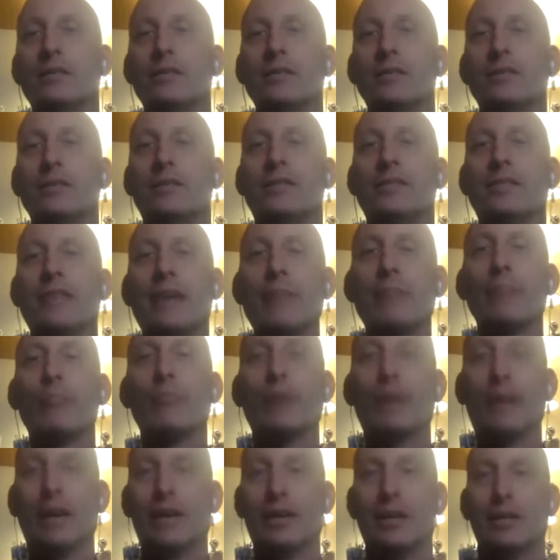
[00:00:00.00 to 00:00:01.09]

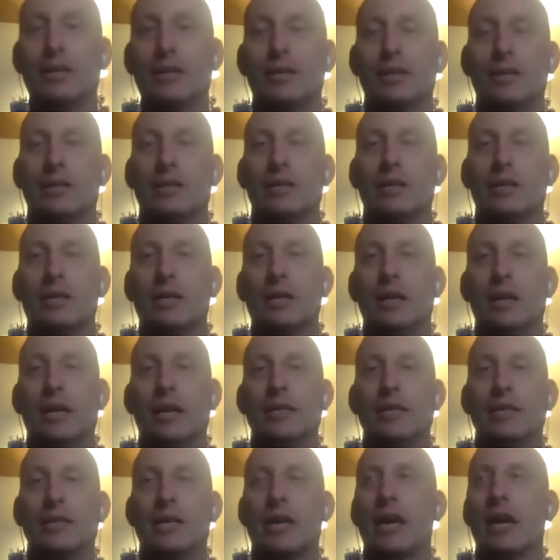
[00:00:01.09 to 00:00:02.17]
separate
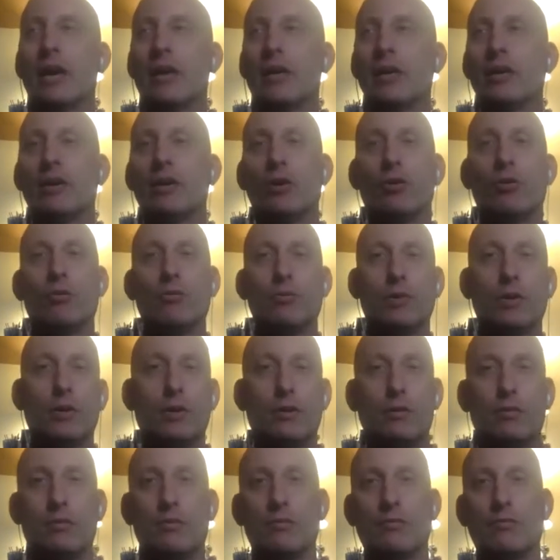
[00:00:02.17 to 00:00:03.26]
and carried
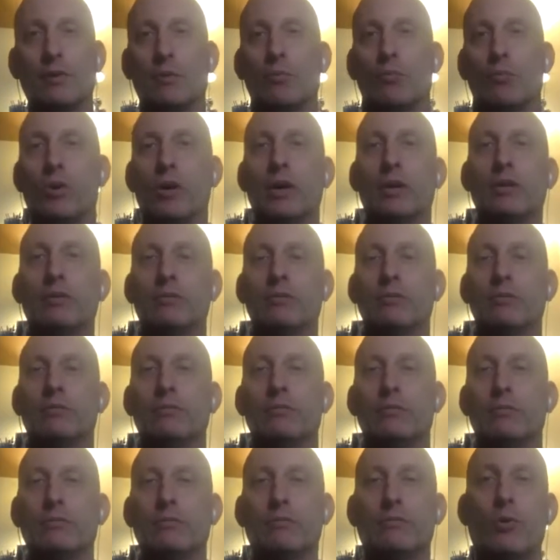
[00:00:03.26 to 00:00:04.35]
over from one
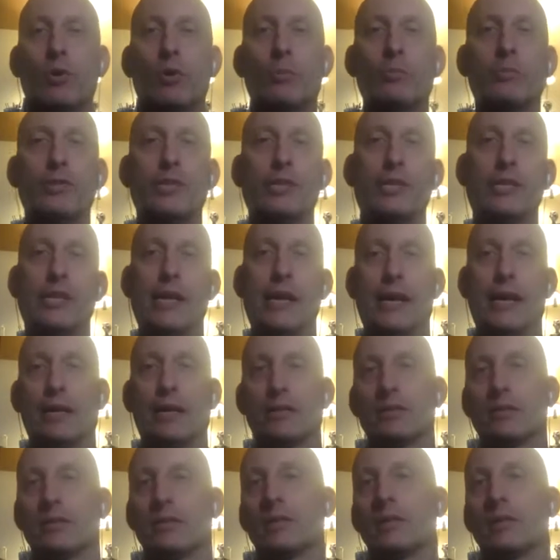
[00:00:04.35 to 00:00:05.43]
form to the
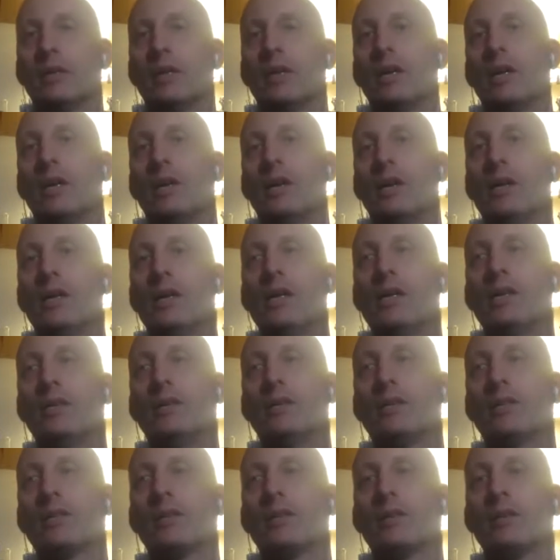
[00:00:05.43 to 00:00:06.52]
next.
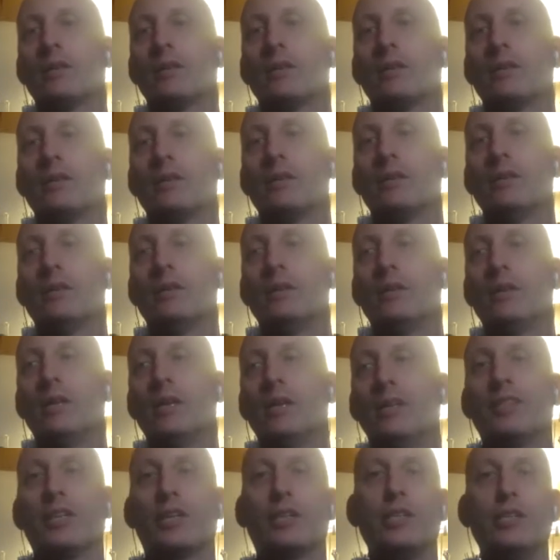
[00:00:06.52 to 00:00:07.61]
It's
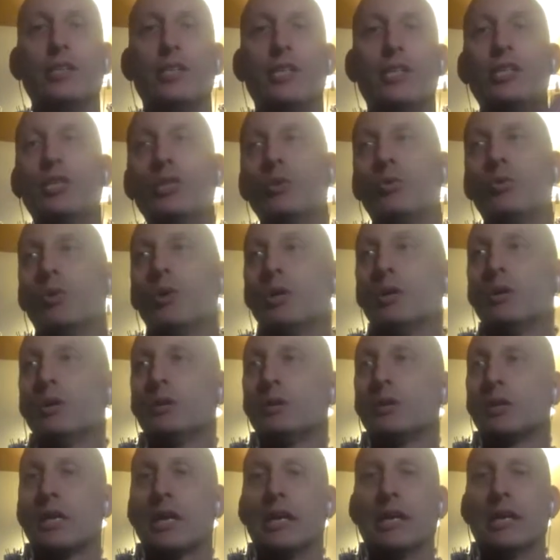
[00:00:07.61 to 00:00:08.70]
a
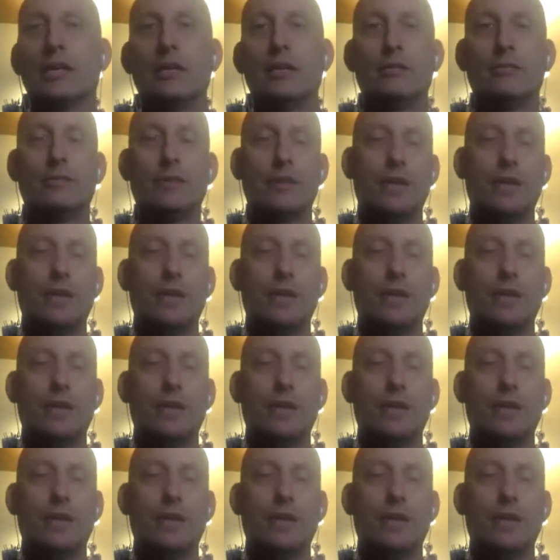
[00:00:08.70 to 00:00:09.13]
continual kind of